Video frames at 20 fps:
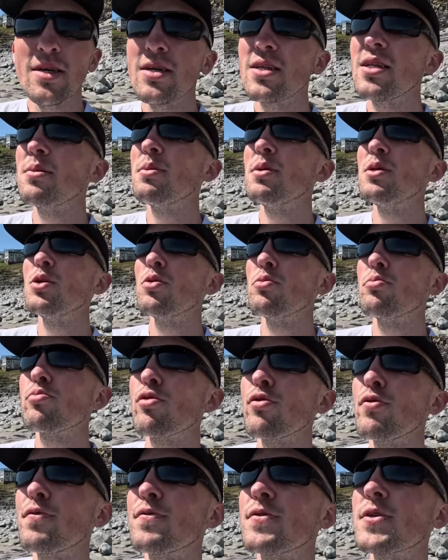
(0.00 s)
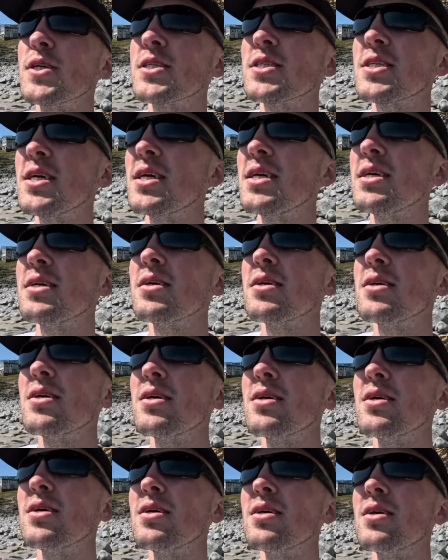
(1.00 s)
there'd be no proof to say
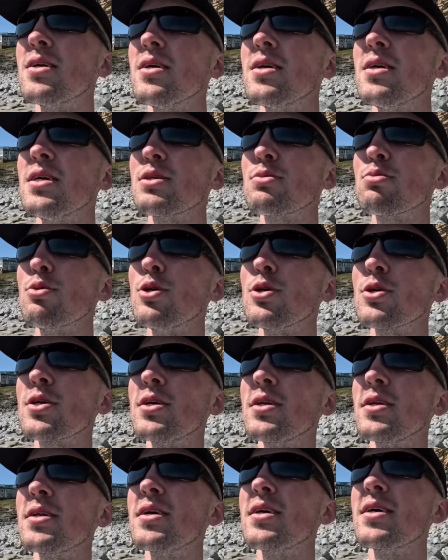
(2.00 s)
it's working.